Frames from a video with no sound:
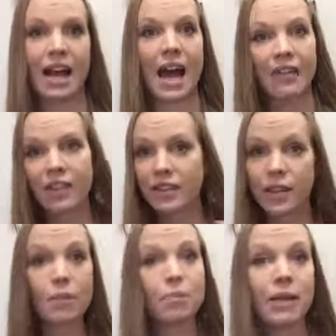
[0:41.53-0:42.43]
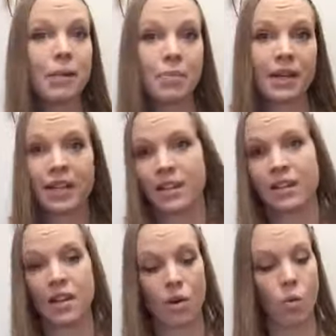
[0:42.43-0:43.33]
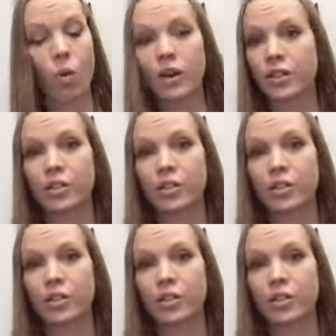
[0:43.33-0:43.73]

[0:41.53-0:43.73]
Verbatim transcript: Having a little blip in one or